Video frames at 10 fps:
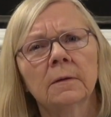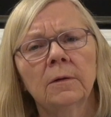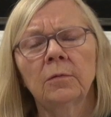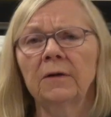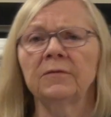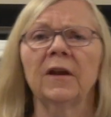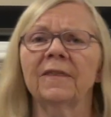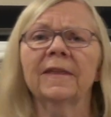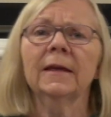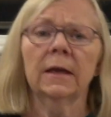You have
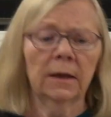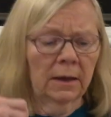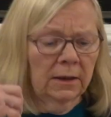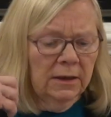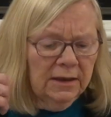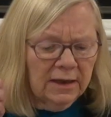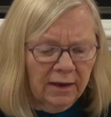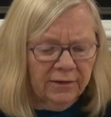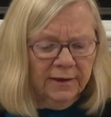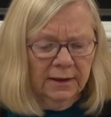nothing,
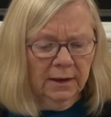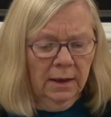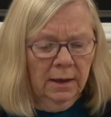nothing